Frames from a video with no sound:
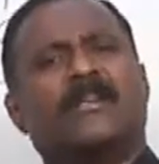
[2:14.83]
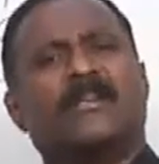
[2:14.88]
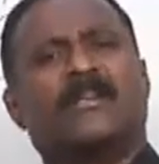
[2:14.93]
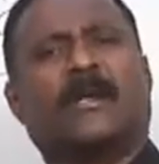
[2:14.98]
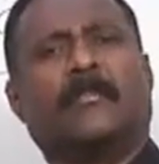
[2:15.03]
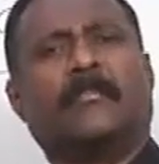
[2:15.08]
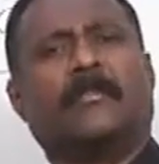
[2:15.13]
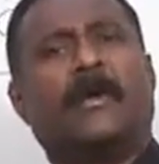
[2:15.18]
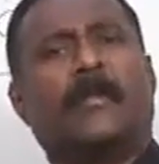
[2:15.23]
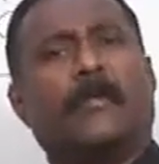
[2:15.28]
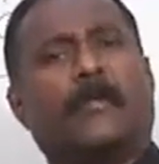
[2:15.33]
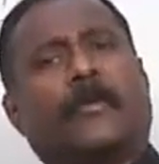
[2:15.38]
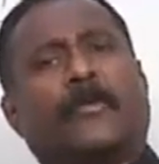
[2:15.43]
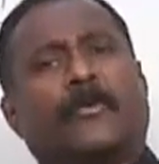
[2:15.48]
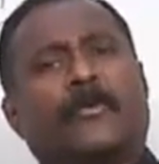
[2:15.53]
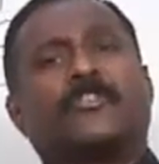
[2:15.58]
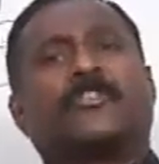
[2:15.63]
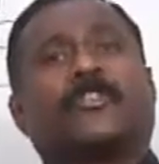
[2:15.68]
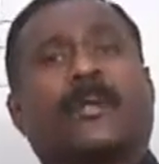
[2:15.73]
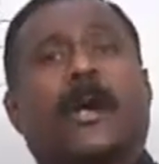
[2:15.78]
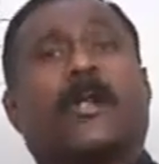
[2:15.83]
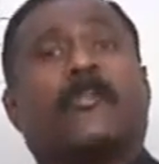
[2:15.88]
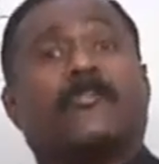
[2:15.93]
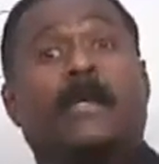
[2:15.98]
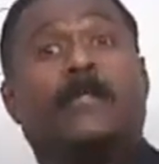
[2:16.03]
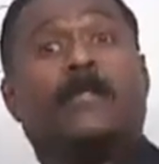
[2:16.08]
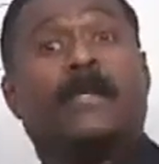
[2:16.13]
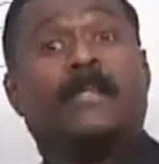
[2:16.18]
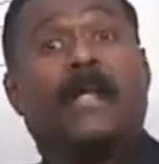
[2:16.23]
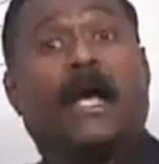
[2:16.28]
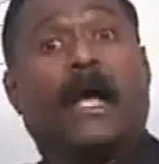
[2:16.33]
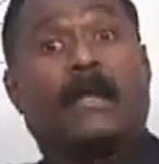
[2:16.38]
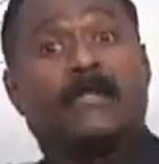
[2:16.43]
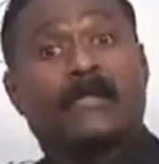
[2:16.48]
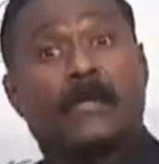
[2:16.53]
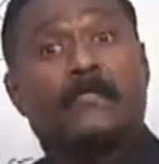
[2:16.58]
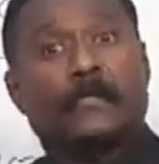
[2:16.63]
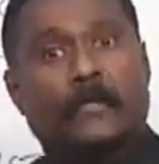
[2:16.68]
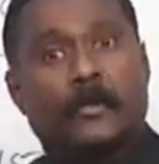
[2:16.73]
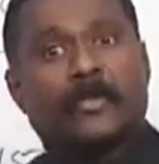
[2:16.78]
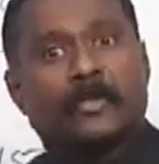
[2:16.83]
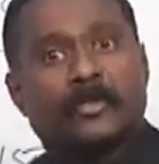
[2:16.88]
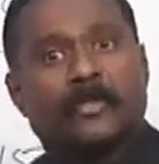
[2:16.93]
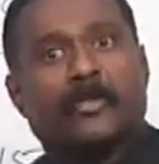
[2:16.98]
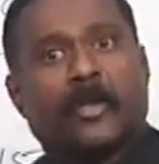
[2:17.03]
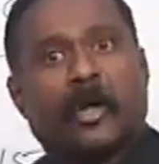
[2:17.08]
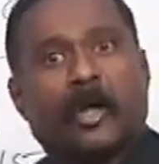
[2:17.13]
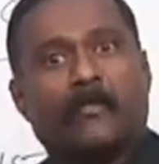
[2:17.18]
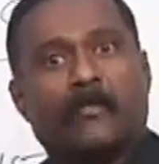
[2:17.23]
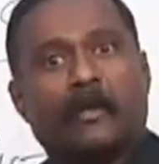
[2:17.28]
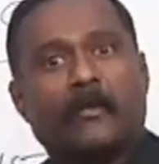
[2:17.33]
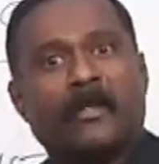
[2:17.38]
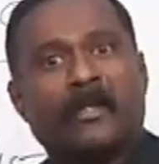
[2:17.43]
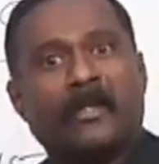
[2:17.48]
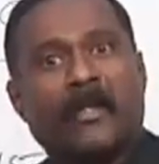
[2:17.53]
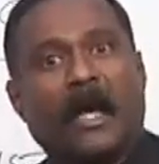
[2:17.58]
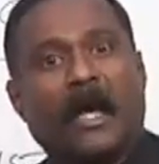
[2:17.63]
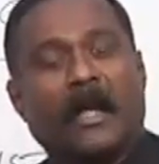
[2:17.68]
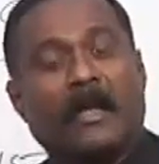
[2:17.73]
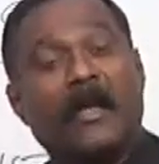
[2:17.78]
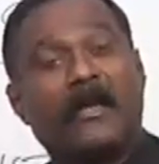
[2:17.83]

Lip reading: Some protocol will be there. Some protocol will be there.